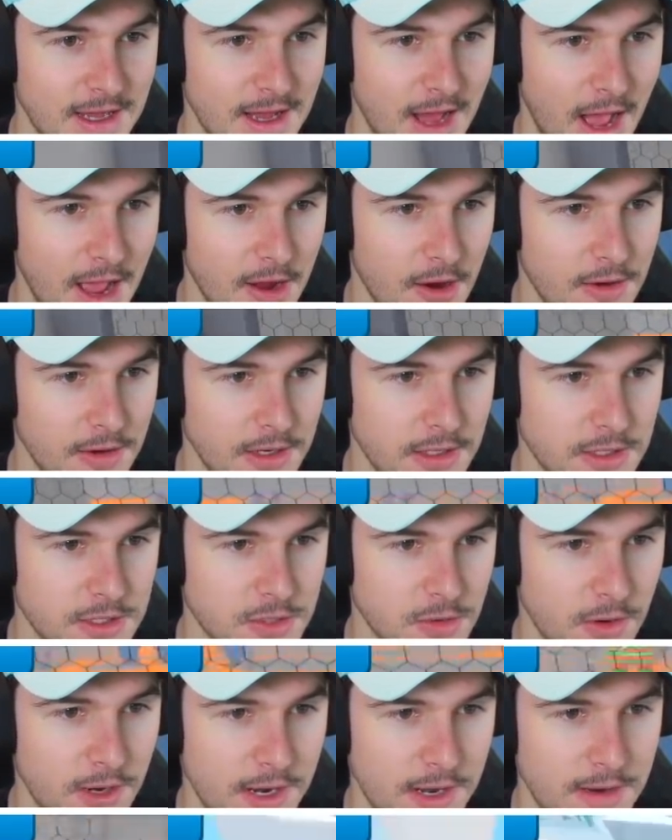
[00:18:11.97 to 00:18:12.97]
I already
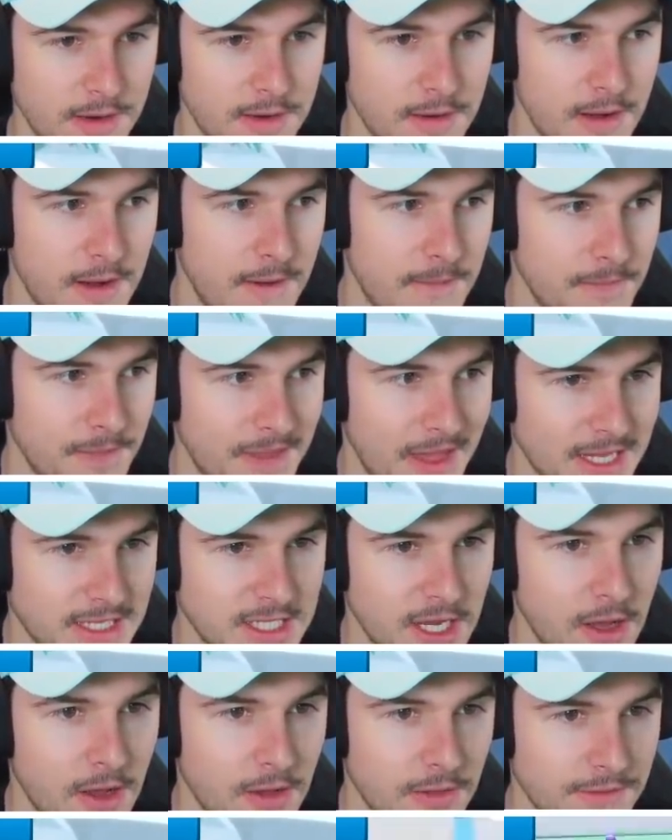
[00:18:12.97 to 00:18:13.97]
destroyed it. That's
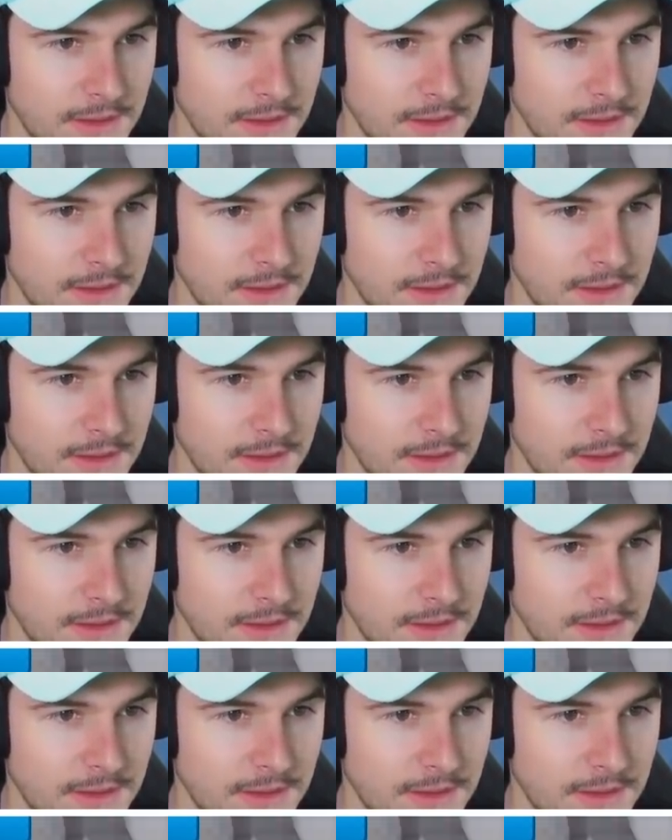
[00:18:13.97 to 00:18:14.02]
all.